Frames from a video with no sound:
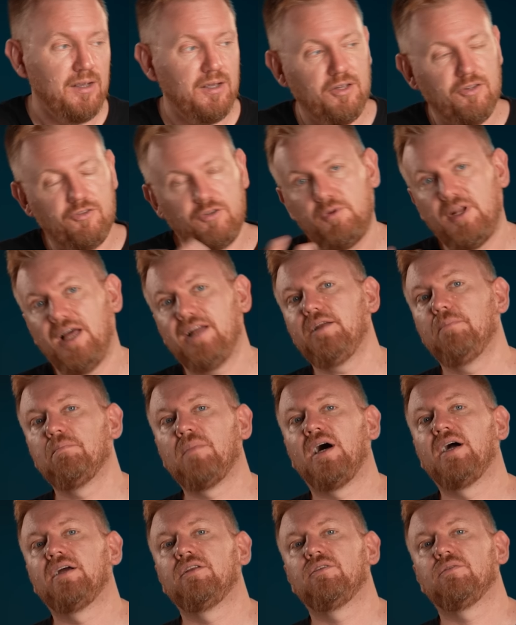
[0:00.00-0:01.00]
So with that in
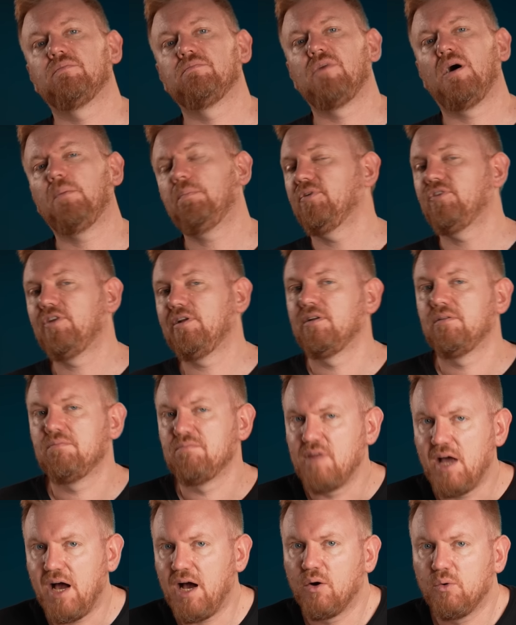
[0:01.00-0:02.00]
mind, up until
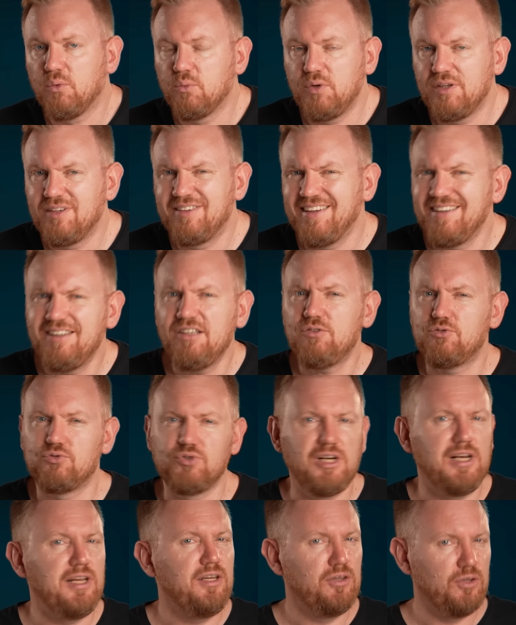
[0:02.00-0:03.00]
now, we didn't
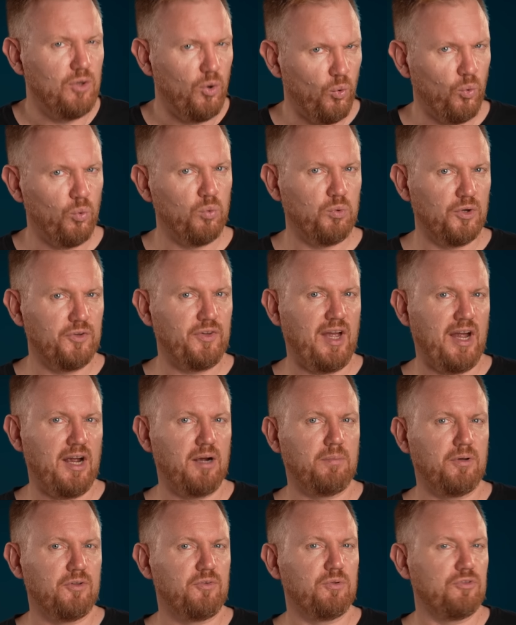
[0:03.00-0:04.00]
really know what
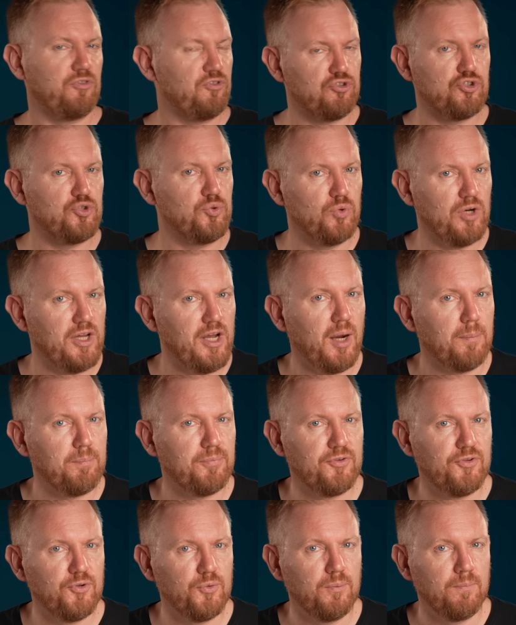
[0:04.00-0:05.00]
Airbus was truly
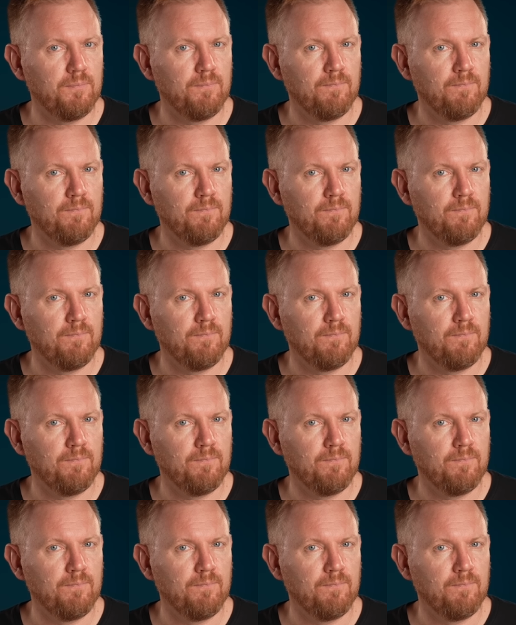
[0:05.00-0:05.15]
up to.